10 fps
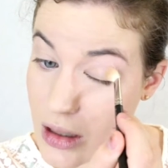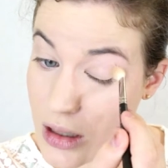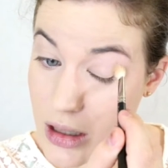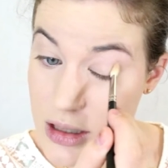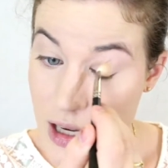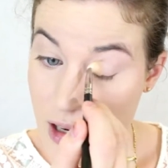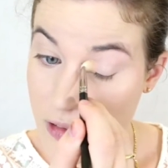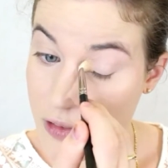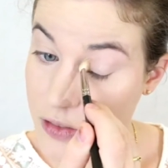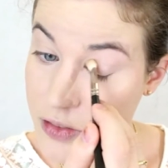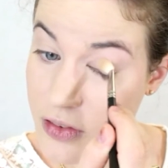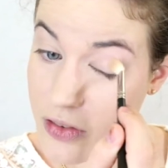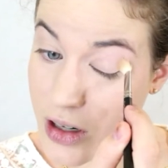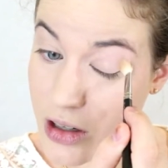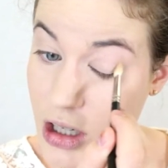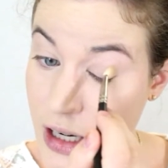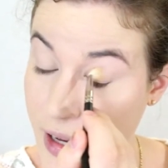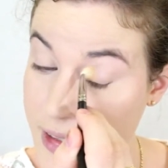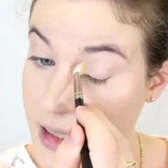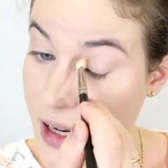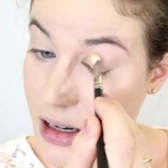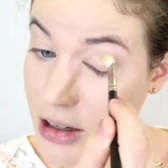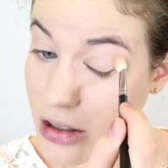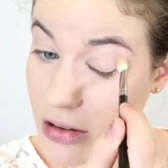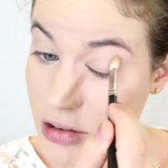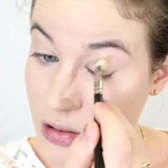It is a very light color,